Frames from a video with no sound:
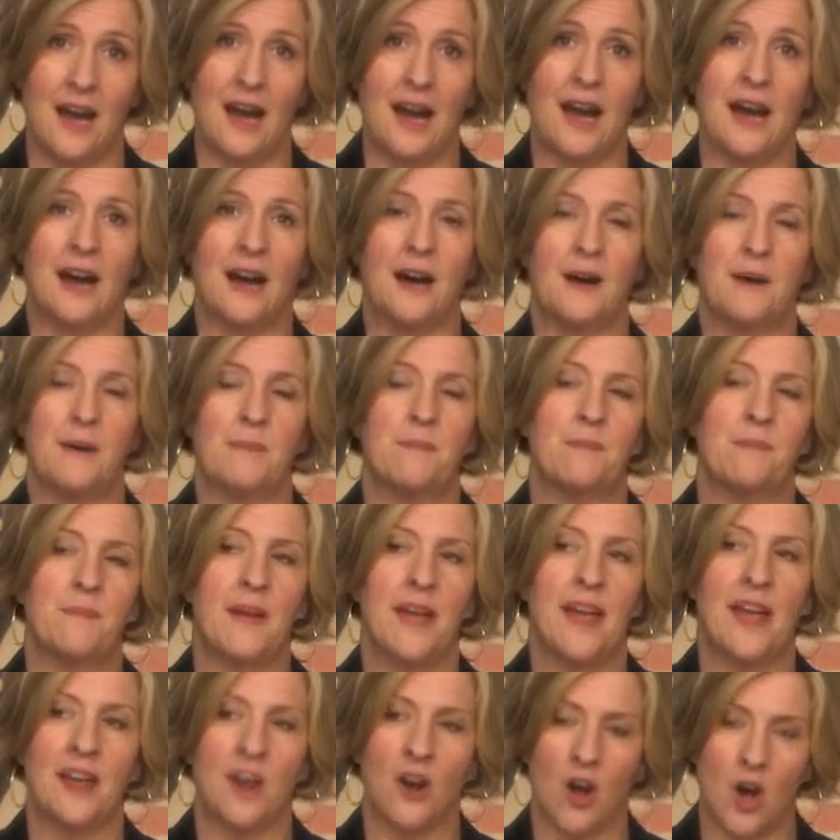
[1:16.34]

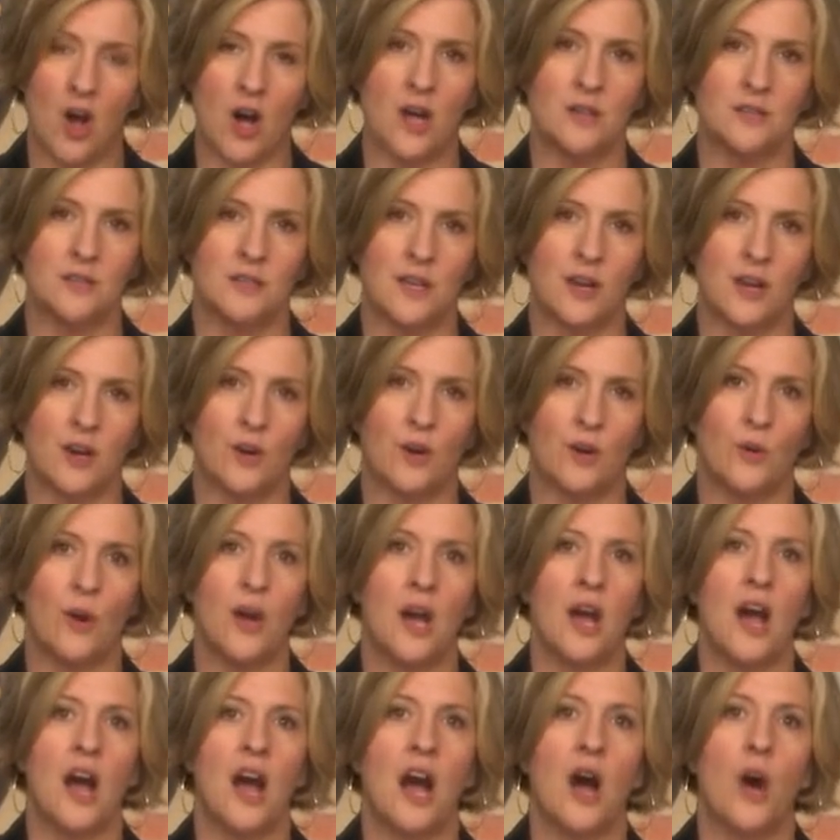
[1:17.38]
And also,
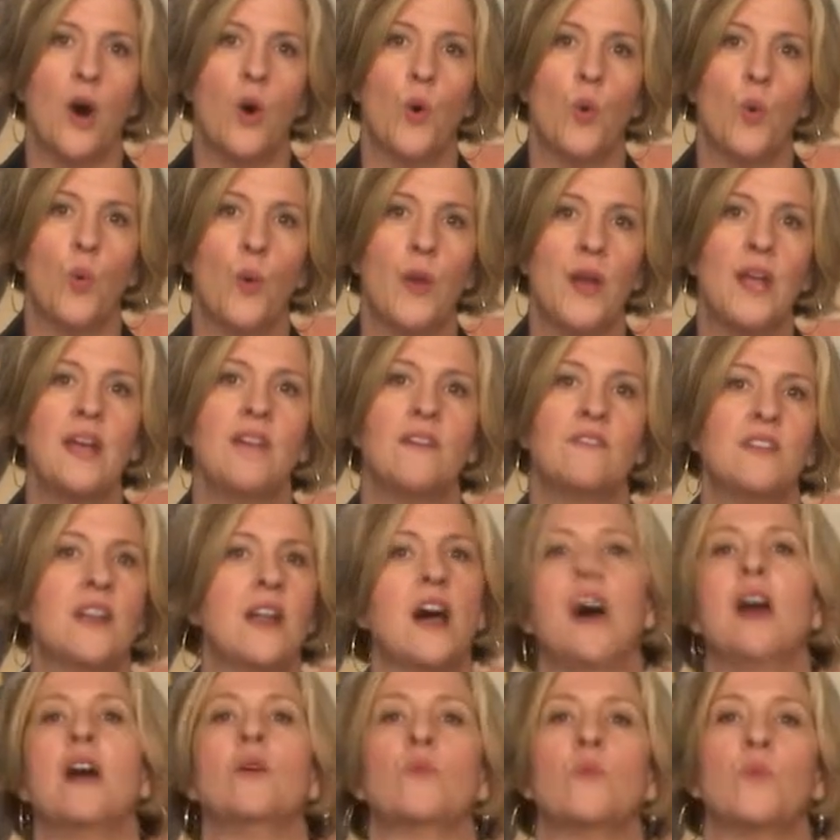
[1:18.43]

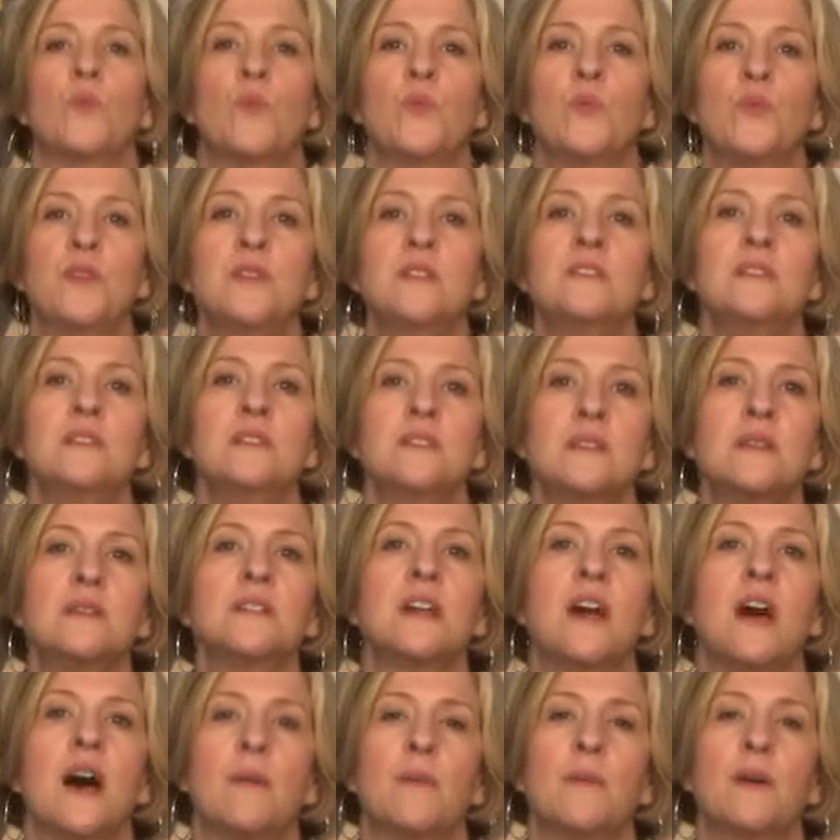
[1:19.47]
this is the
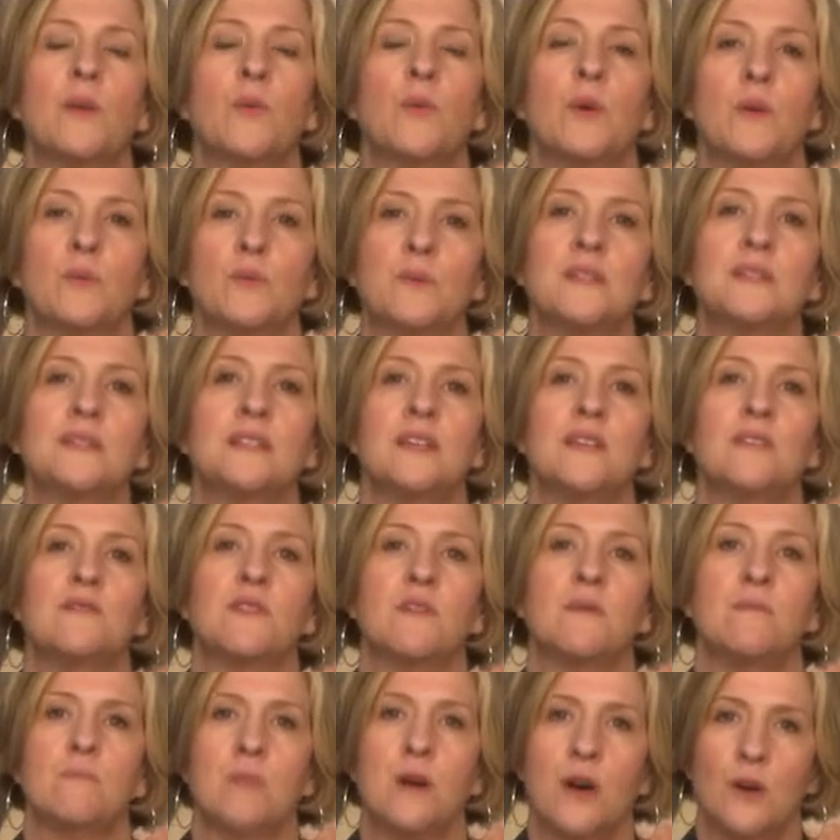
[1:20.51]
topic we receive
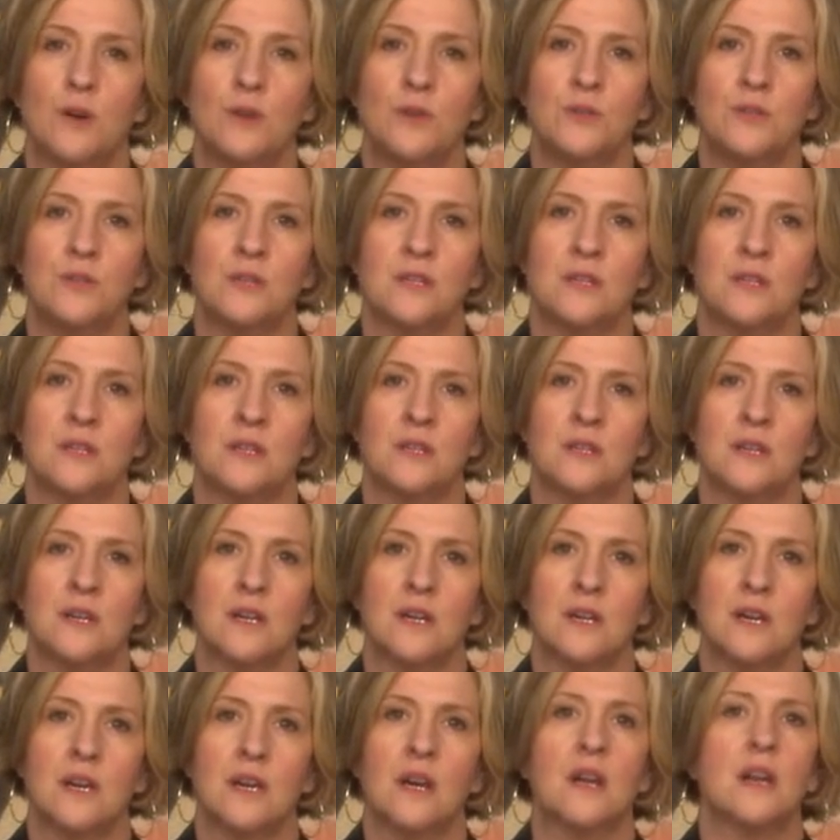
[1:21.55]
the most
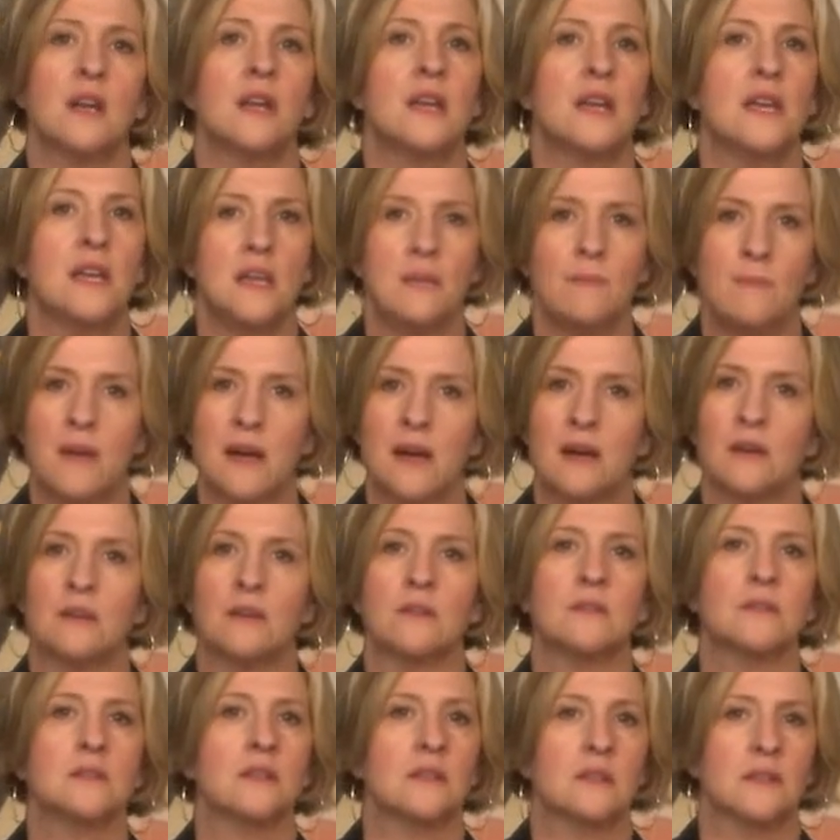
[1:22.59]

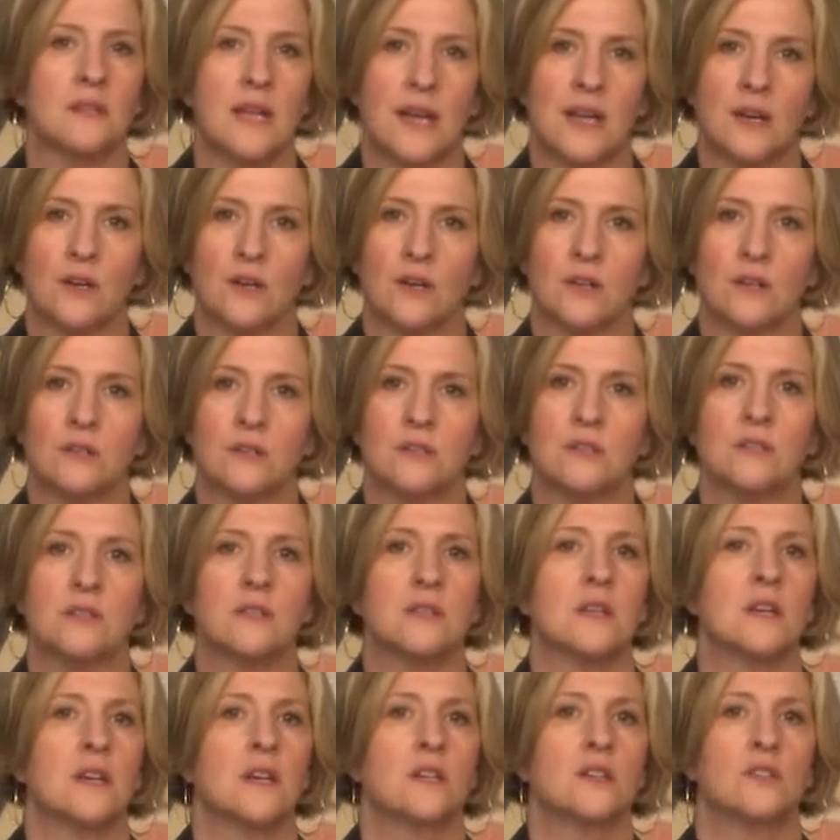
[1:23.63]
emails, letters,
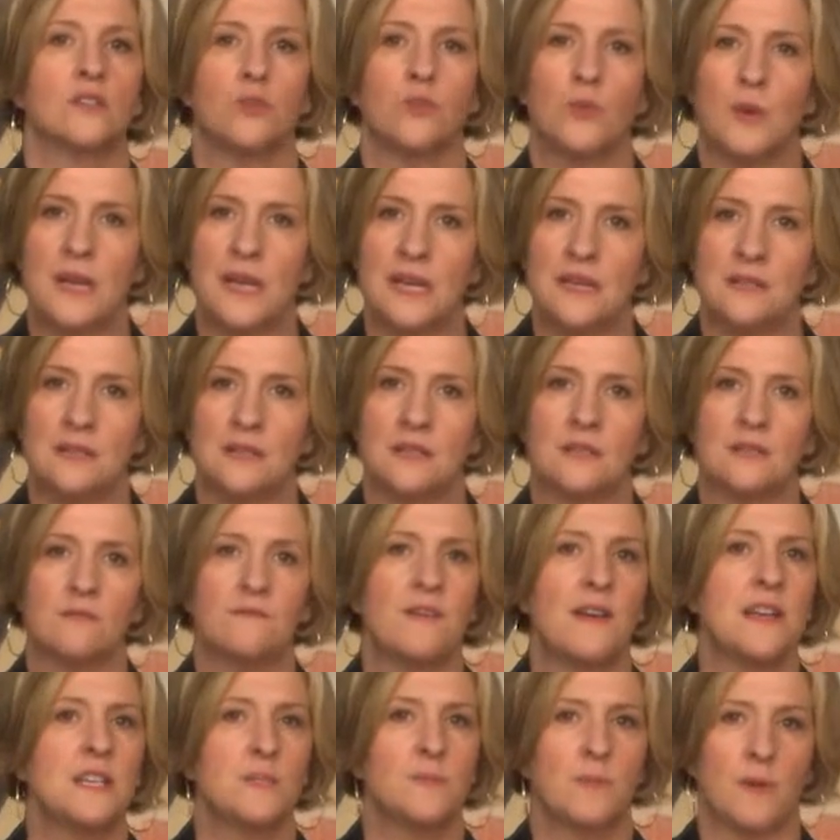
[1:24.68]
tweets,
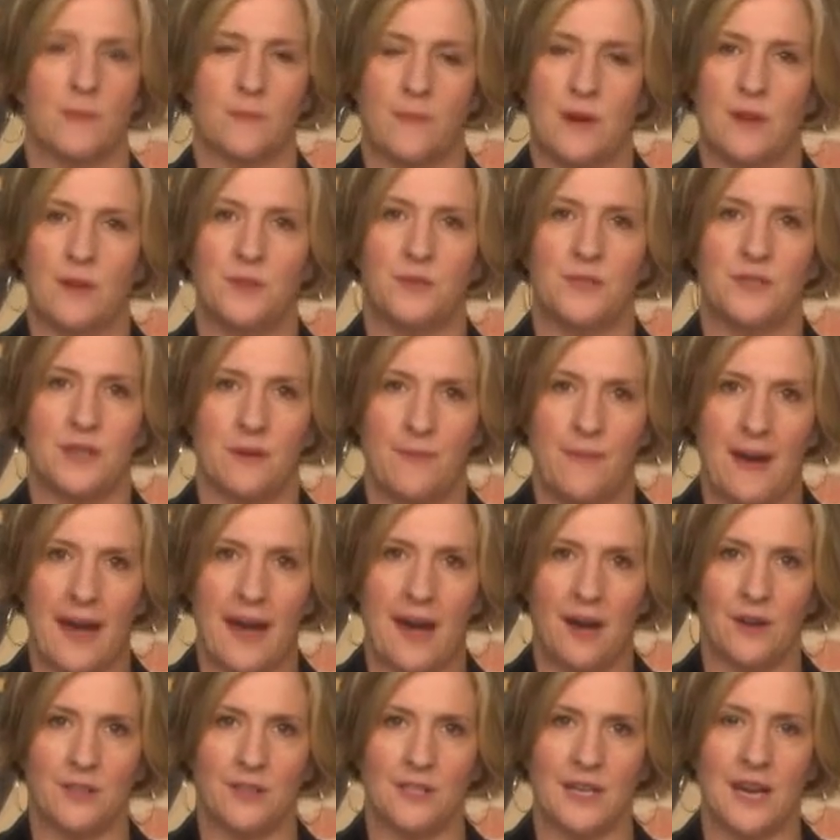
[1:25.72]
Facebook posts
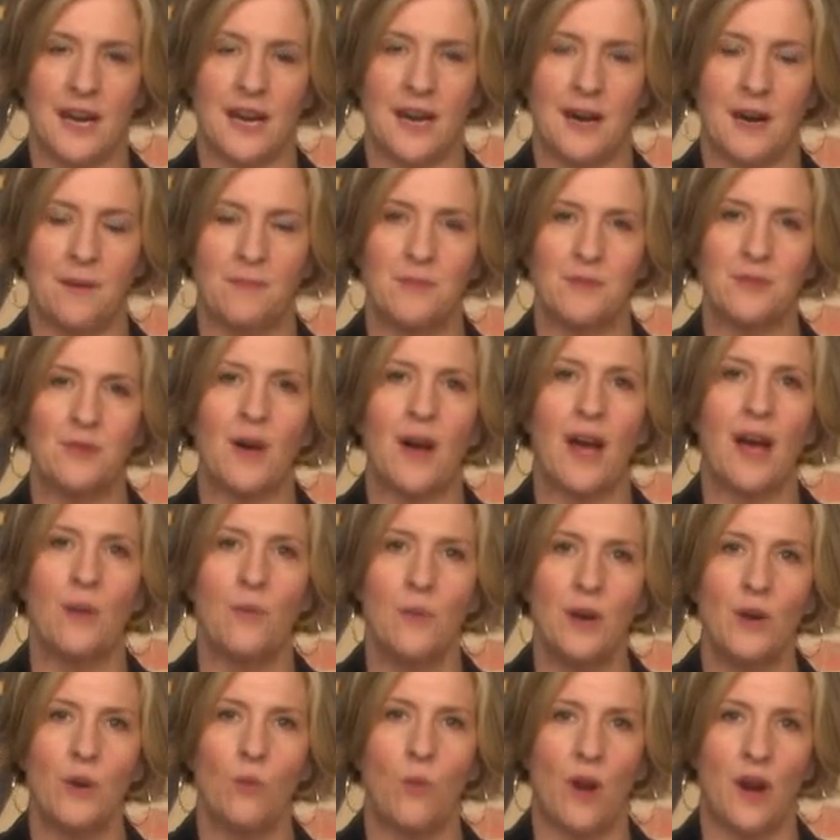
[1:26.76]
about. So I
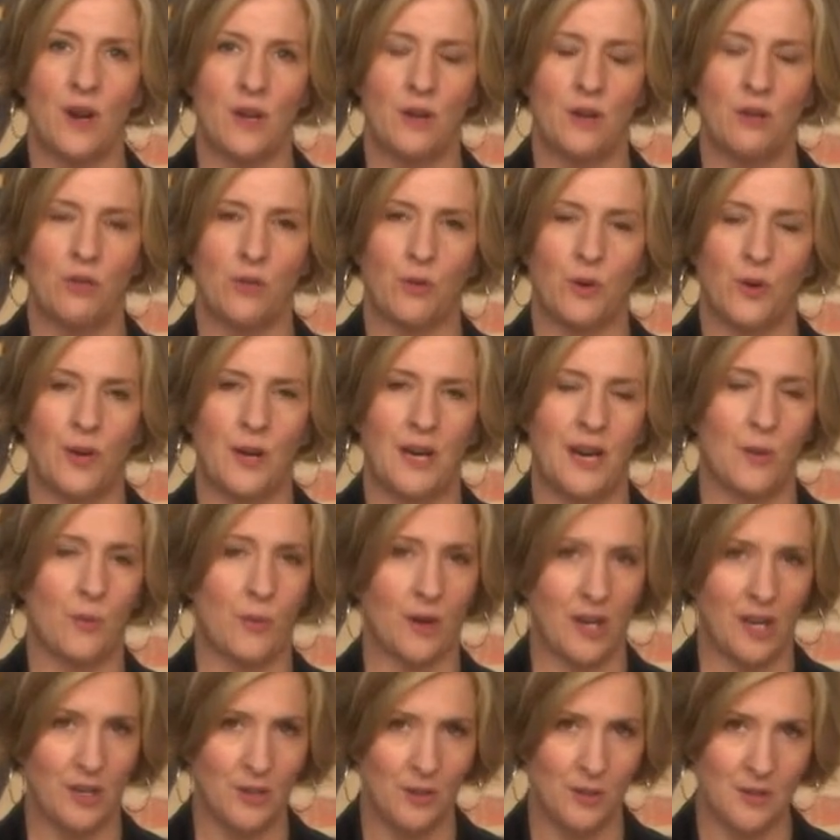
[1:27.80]
want to walk you through it, and we're
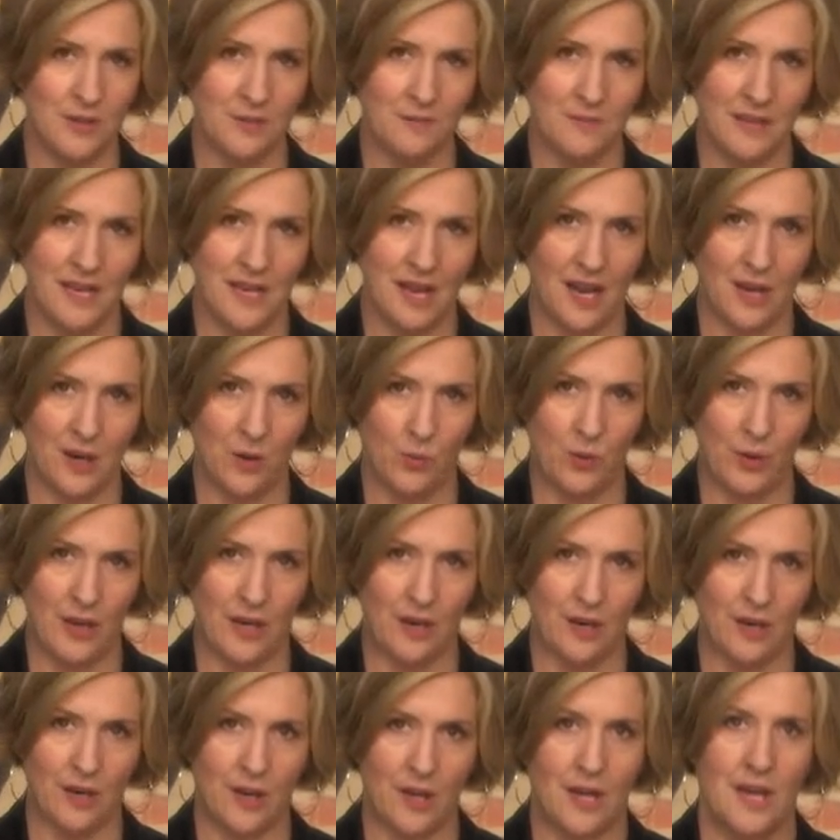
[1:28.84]
going to do something kind of
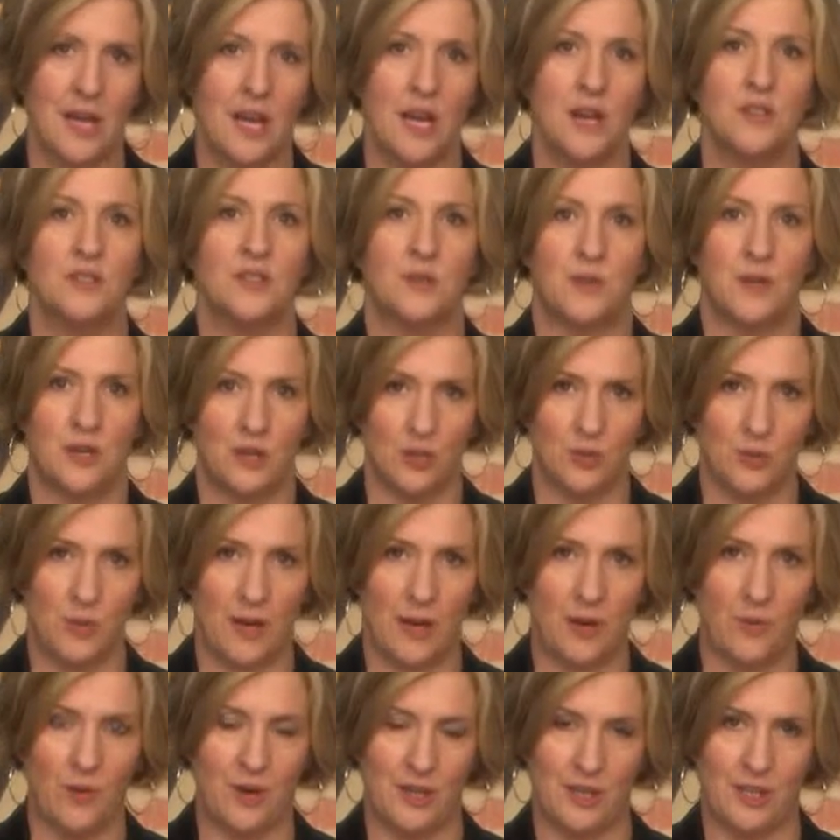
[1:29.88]
weird. So here's what
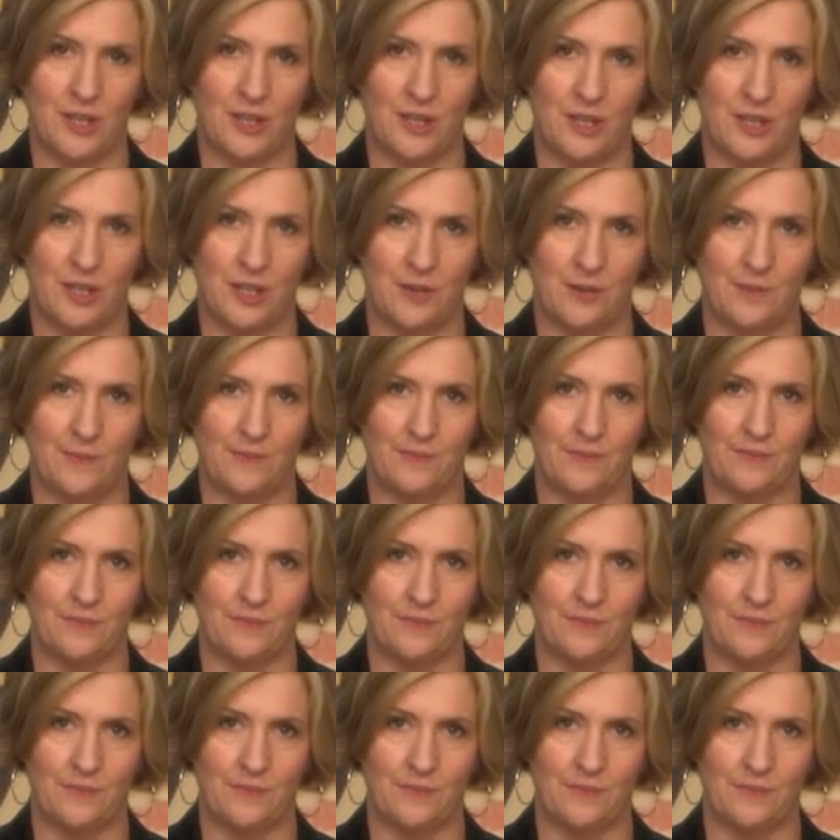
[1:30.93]
I want you to do.